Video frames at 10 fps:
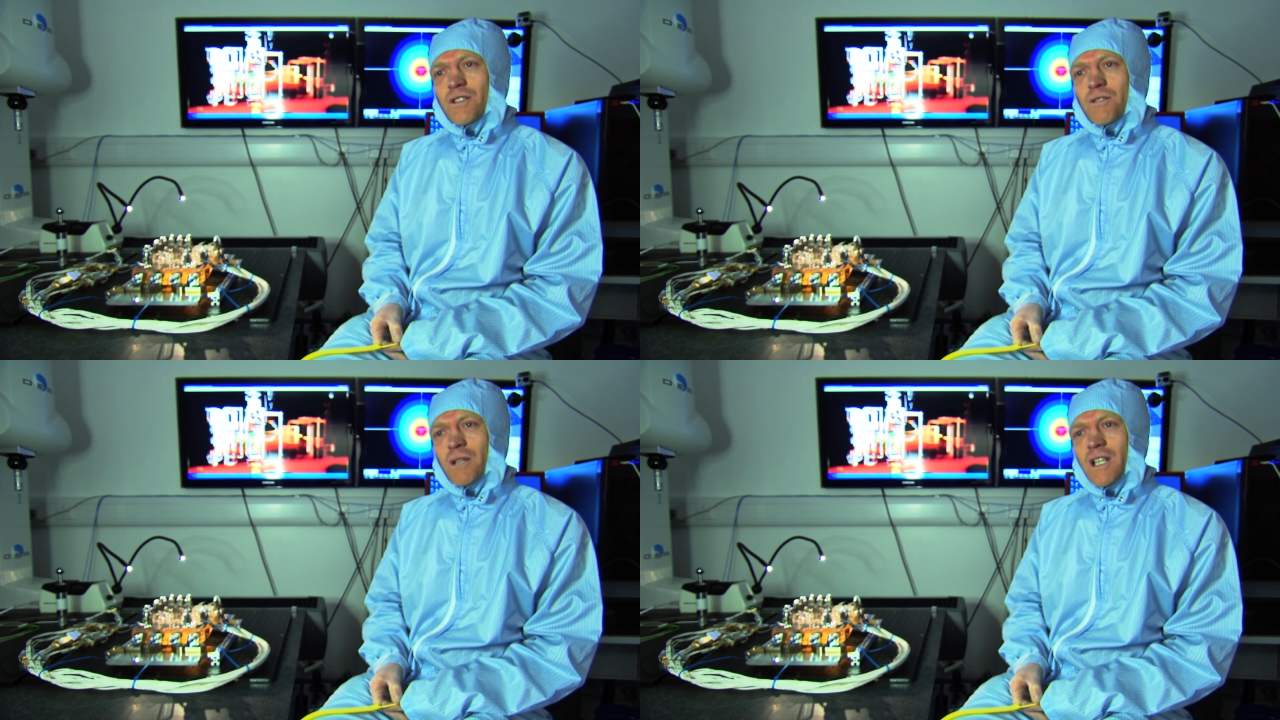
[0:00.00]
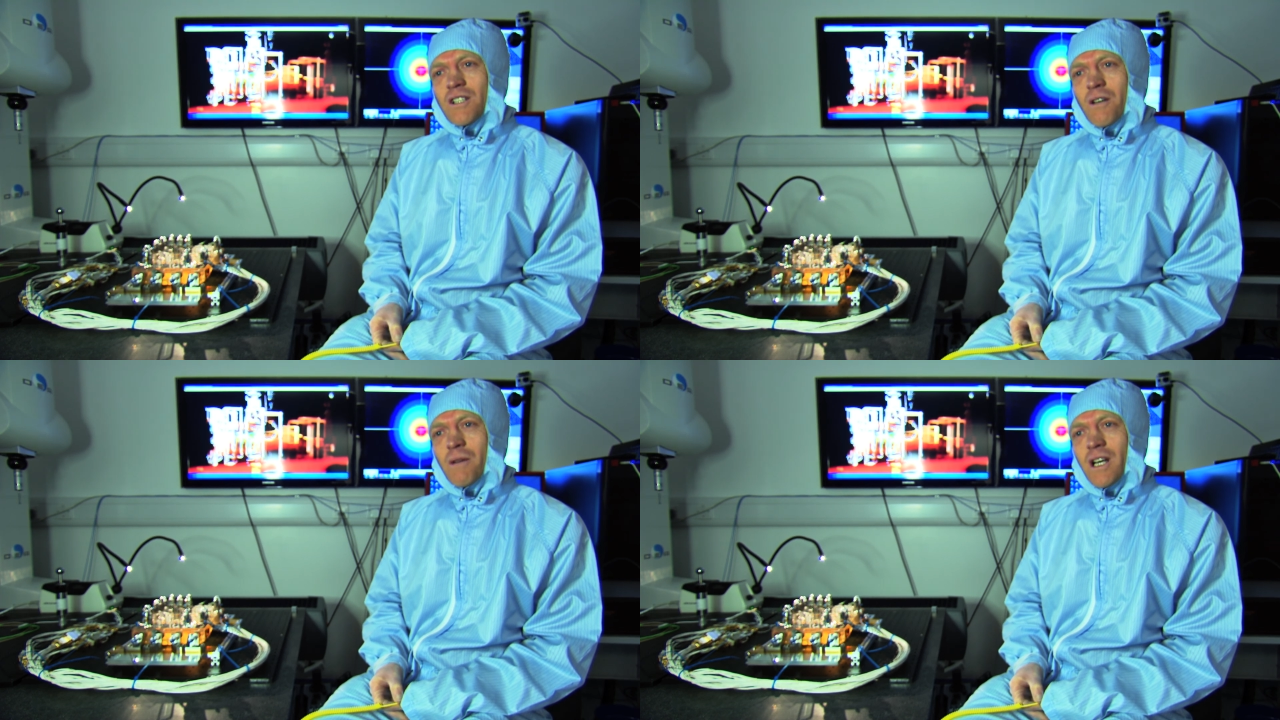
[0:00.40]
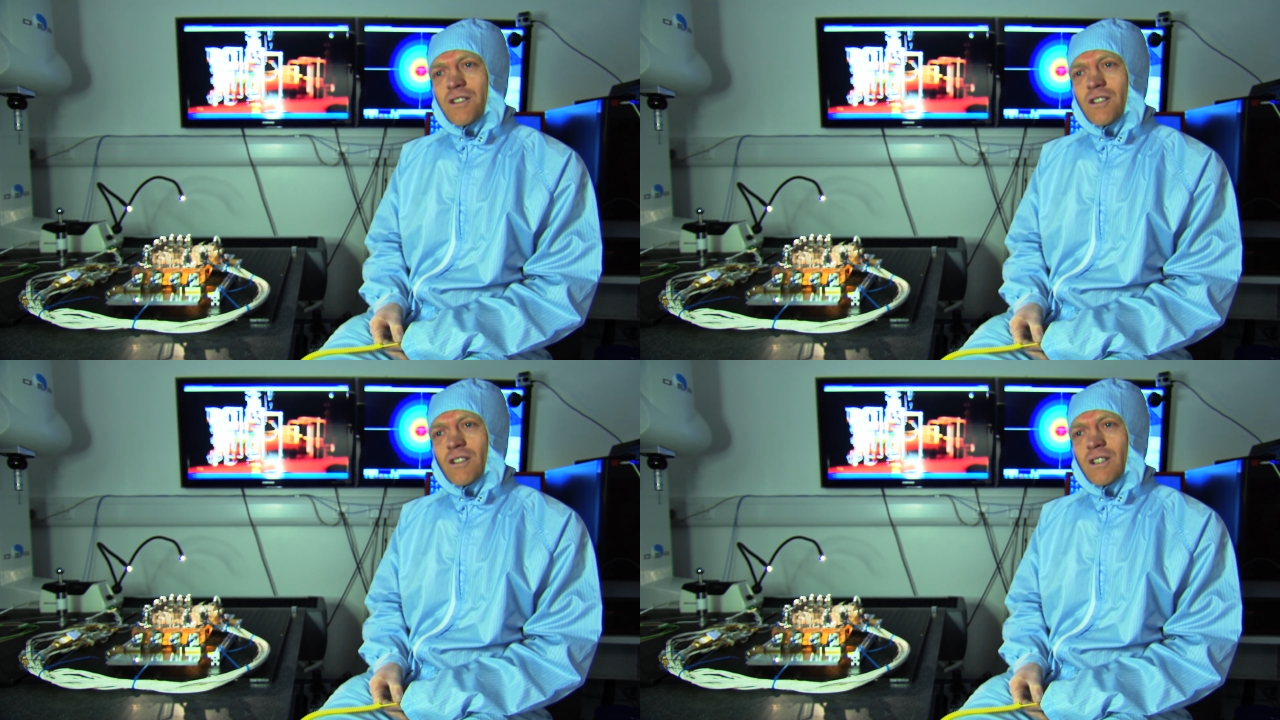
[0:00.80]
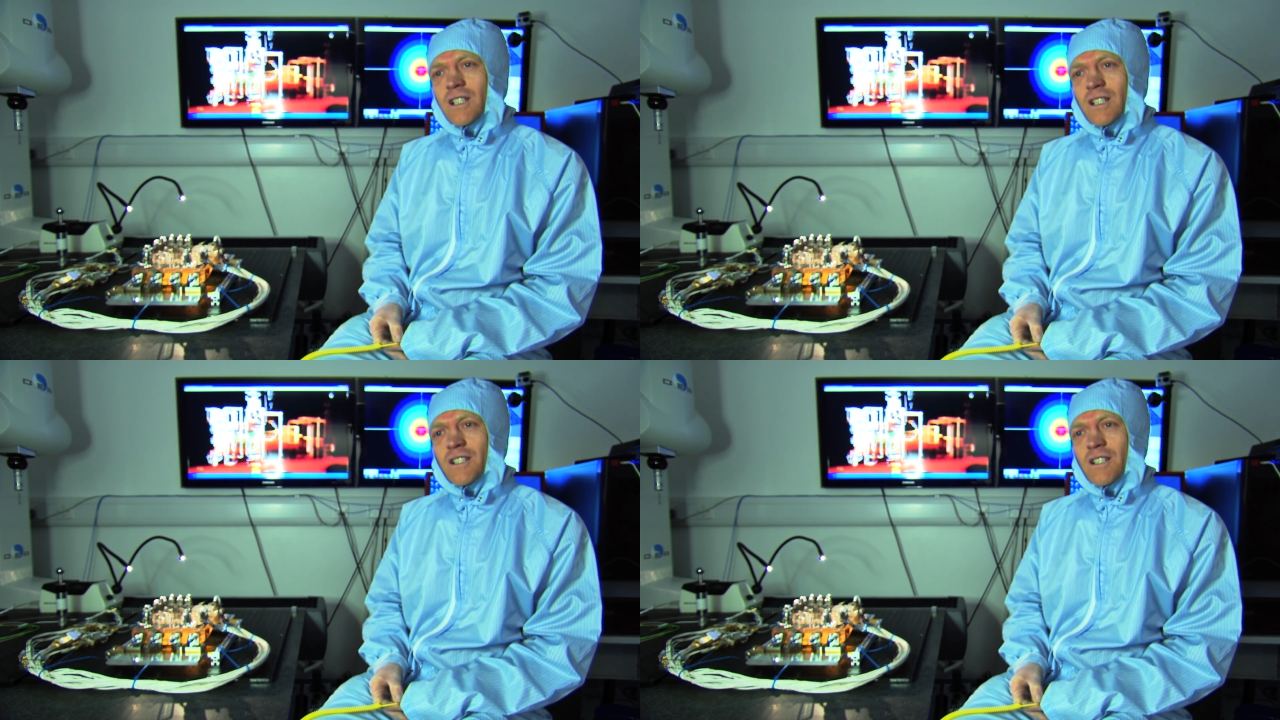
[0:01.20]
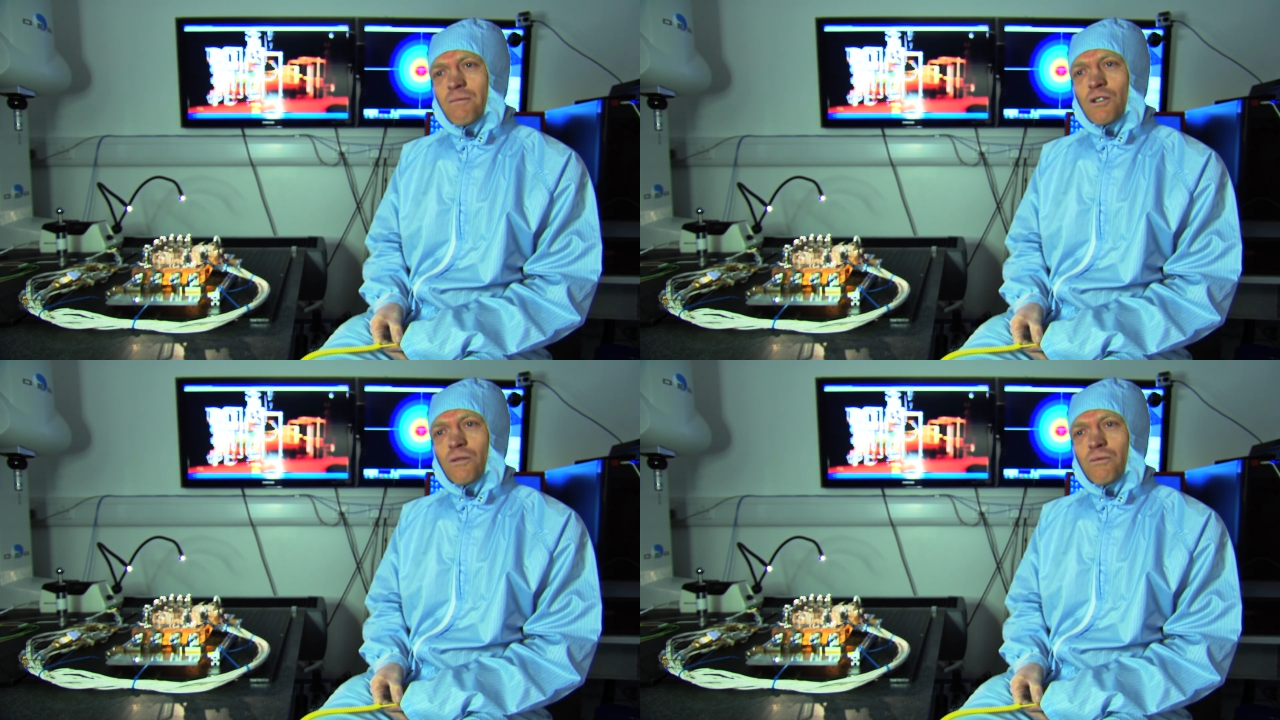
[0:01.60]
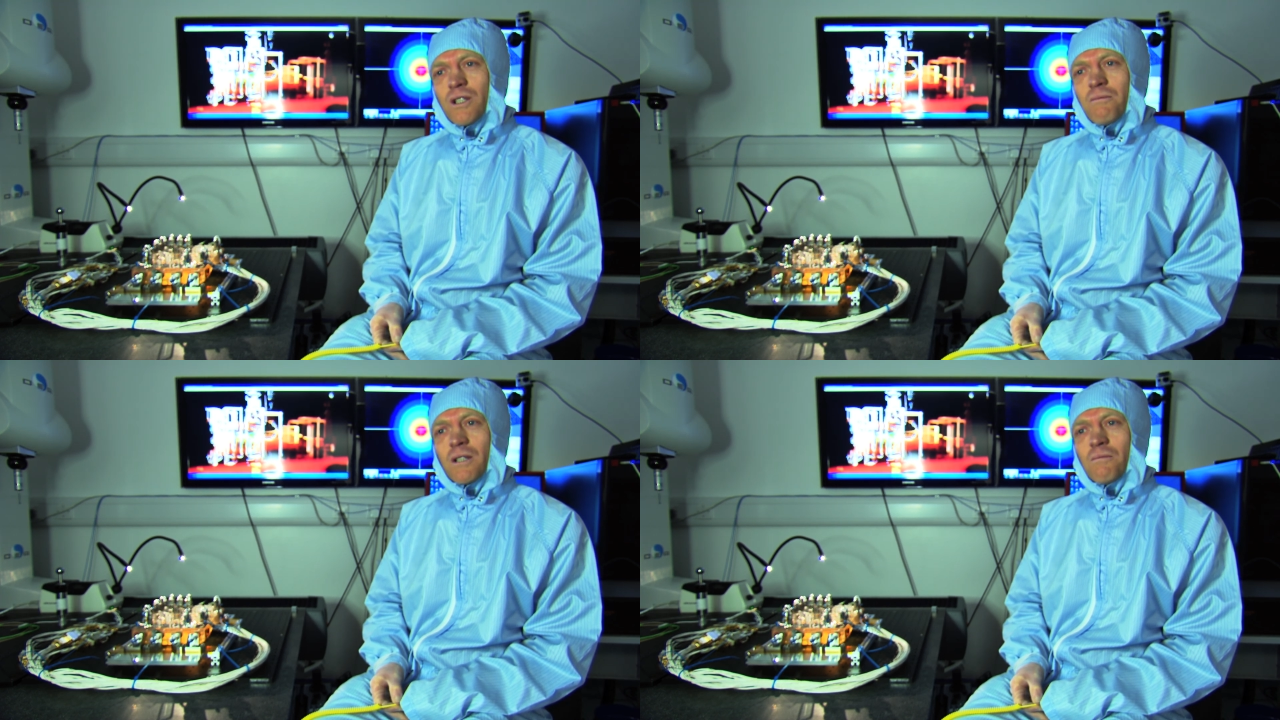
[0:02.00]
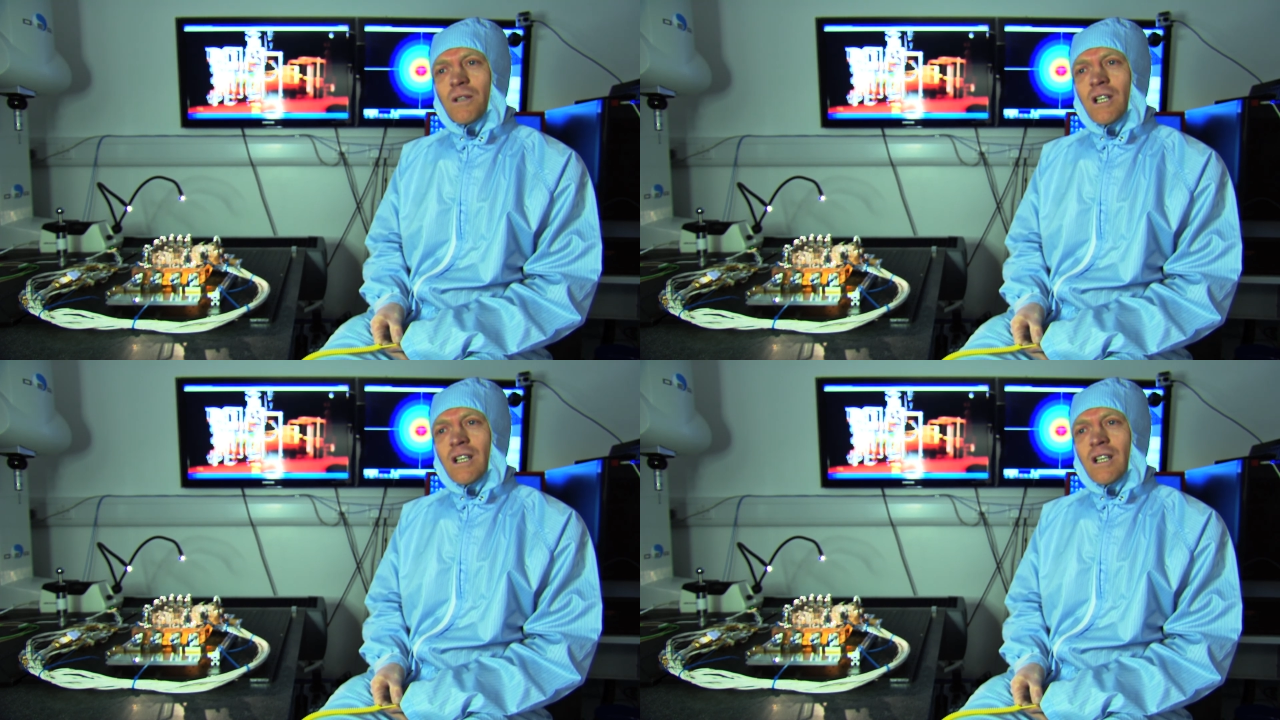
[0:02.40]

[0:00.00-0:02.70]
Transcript: space and mass are clearly at an absolute premium,